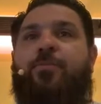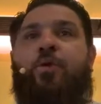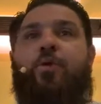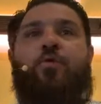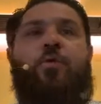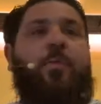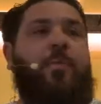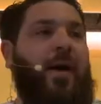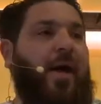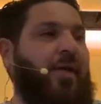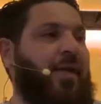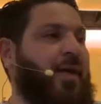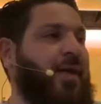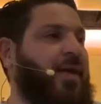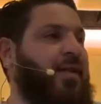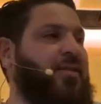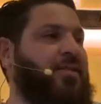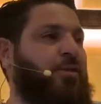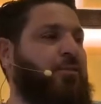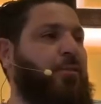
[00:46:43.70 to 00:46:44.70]
Rebellion
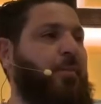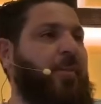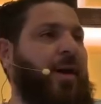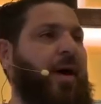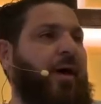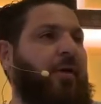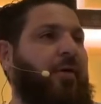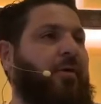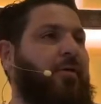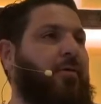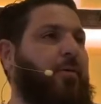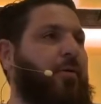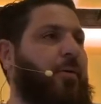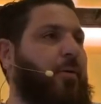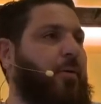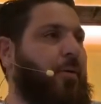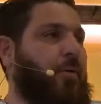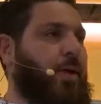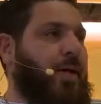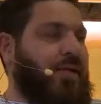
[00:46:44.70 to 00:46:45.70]
is to rebel
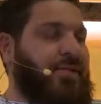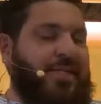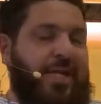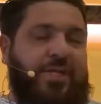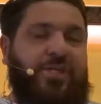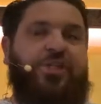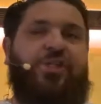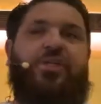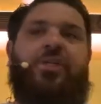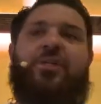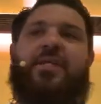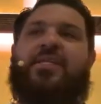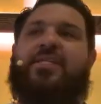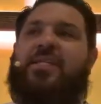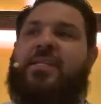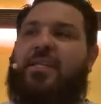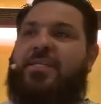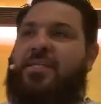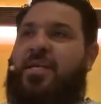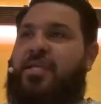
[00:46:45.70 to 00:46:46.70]
intentionally. It's
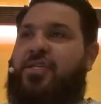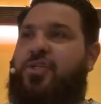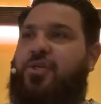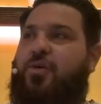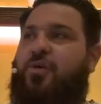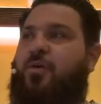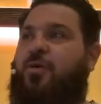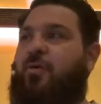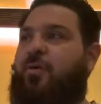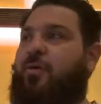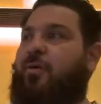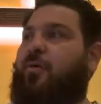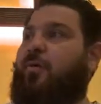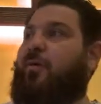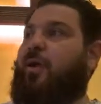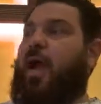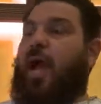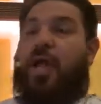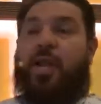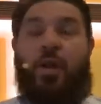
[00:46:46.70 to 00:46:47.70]
an intentional,
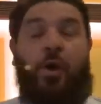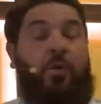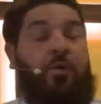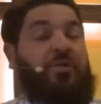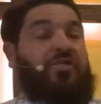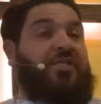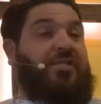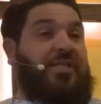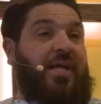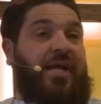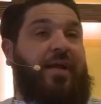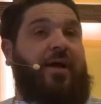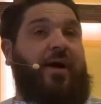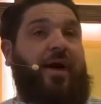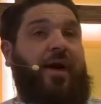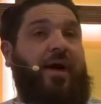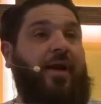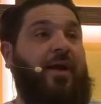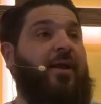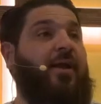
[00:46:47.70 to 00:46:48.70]
I know what you said,
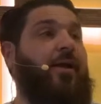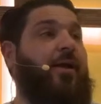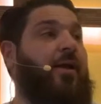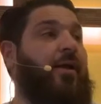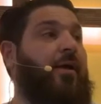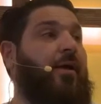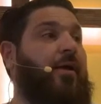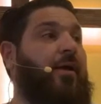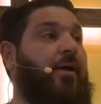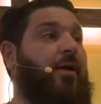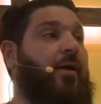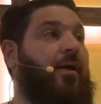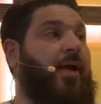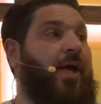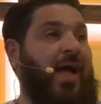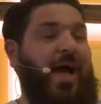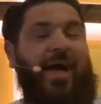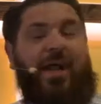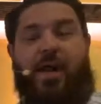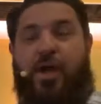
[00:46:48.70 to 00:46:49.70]
God,
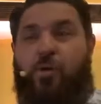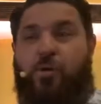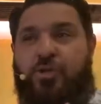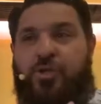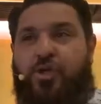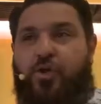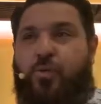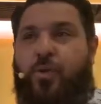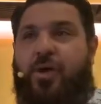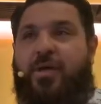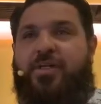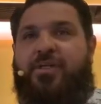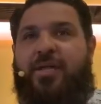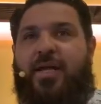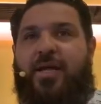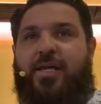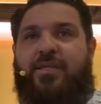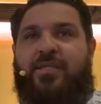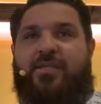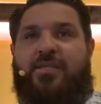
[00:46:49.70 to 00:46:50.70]
and I know what your word
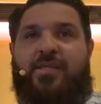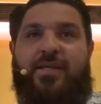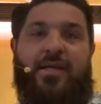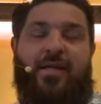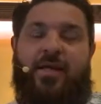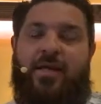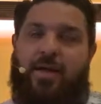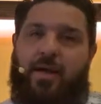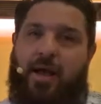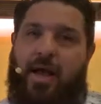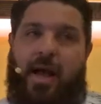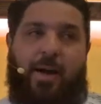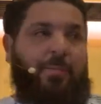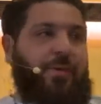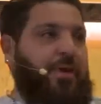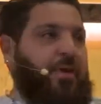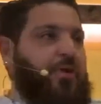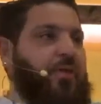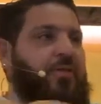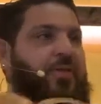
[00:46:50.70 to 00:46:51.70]
says. I'm
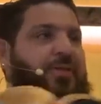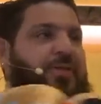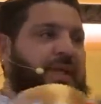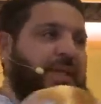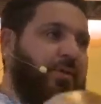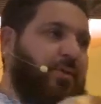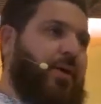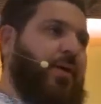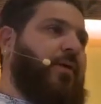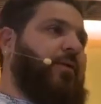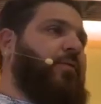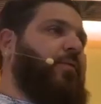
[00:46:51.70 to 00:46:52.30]
going to do this anyway.